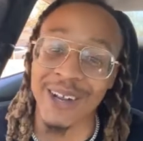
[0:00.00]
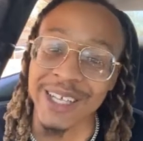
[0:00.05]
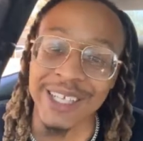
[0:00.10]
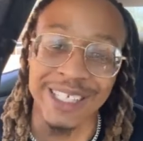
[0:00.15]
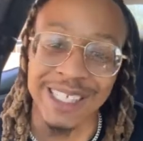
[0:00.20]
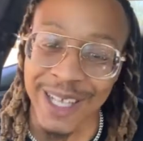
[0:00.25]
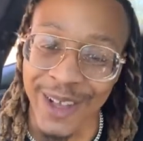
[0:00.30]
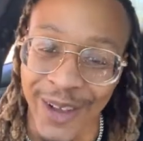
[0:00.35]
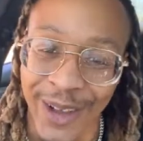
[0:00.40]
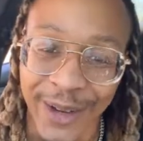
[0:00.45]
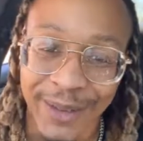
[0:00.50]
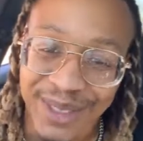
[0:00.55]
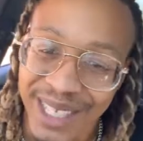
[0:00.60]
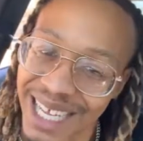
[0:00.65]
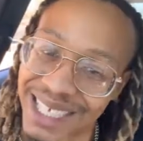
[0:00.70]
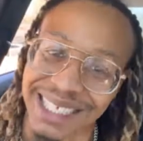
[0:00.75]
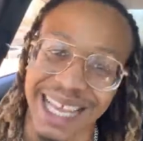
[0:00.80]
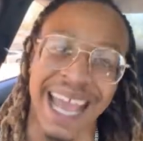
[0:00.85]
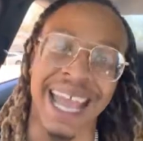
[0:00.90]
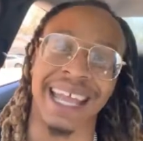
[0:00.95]
You see what
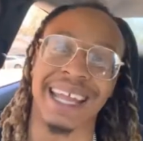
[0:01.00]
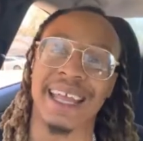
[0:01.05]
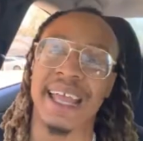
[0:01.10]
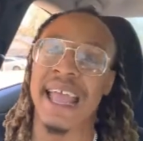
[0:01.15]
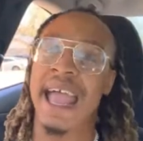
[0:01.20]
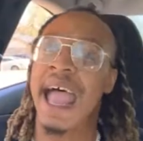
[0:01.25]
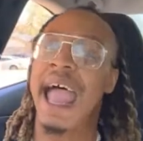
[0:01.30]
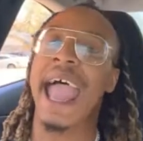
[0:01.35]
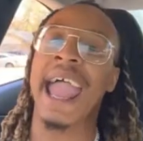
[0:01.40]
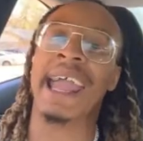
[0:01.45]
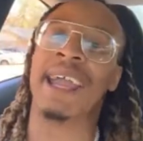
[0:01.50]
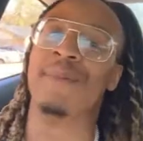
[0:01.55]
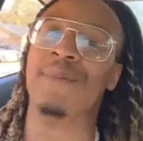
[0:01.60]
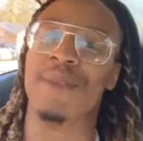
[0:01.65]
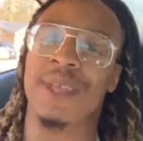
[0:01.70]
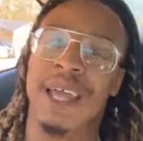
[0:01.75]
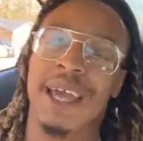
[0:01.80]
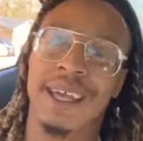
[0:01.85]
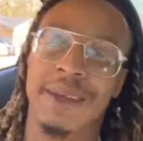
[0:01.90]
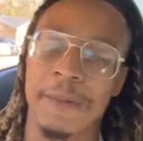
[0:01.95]
I'm saying? Hey,
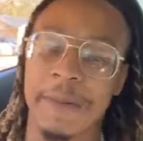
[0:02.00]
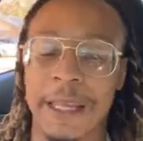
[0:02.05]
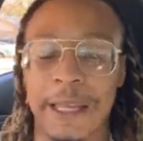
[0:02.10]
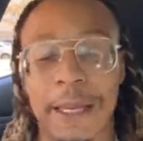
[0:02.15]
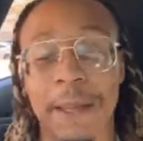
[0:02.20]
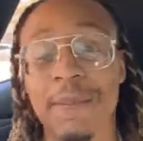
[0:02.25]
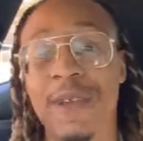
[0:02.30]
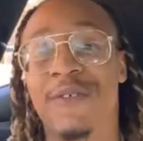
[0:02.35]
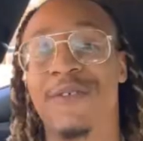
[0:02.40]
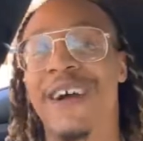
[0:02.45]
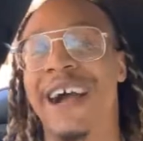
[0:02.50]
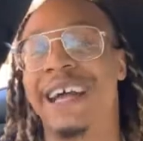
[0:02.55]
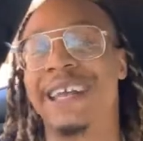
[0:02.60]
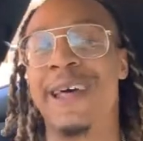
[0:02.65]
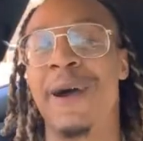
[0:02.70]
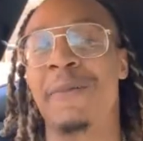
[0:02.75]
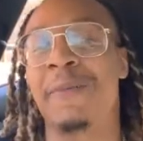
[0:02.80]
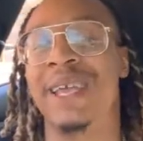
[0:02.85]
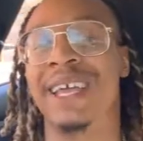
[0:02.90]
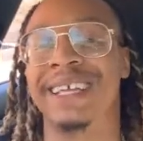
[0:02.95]
let me find
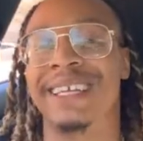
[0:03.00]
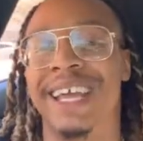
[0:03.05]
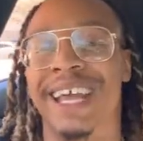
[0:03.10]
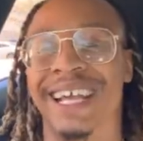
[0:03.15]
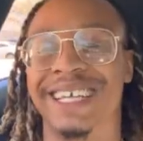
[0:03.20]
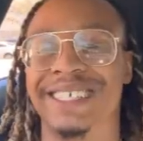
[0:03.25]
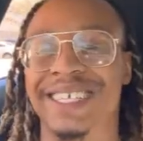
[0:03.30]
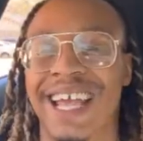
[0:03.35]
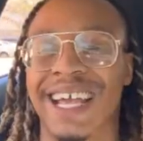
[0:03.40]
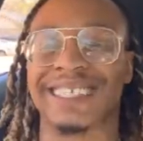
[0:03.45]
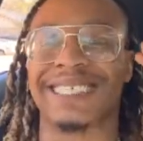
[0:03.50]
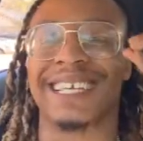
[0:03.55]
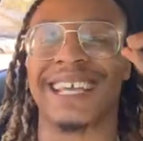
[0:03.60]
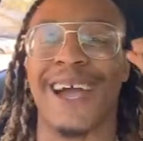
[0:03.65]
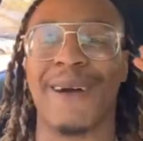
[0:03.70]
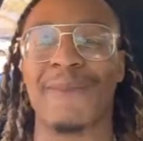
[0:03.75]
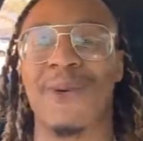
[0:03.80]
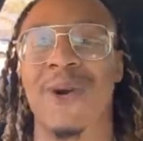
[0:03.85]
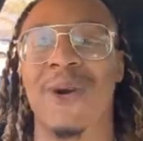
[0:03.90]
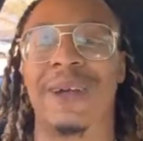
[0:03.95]
out me and Derrick Jaxn
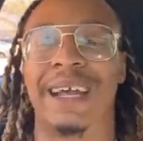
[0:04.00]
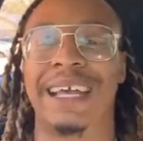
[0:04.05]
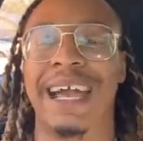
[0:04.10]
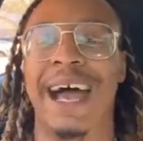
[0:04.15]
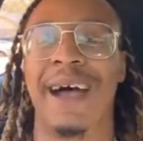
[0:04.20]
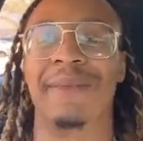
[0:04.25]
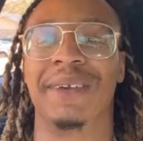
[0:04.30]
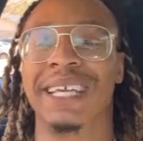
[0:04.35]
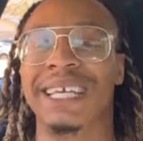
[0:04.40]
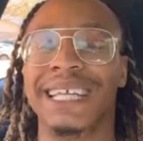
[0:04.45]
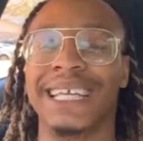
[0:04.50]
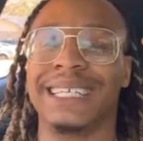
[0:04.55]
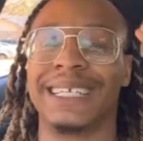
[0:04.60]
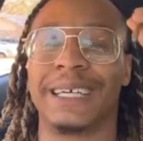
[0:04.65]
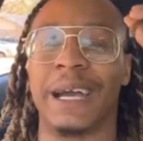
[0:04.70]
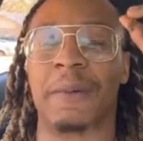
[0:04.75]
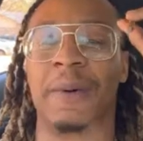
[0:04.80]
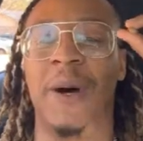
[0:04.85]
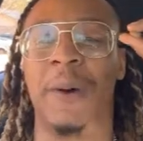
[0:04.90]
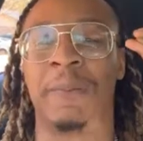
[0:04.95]
got more in common. He need to
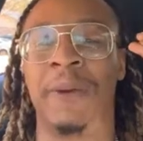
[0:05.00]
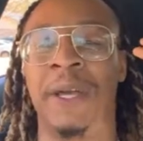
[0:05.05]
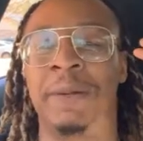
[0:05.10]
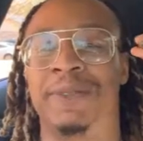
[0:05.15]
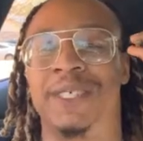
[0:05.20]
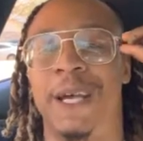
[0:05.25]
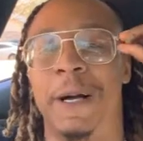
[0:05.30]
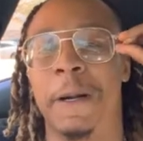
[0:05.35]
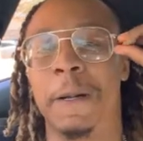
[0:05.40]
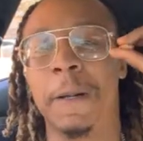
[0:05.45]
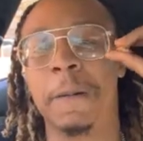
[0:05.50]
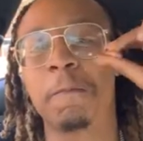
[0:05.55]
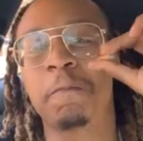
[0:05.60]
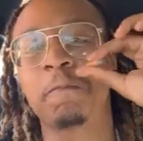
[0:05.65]
come on Pimp Talk.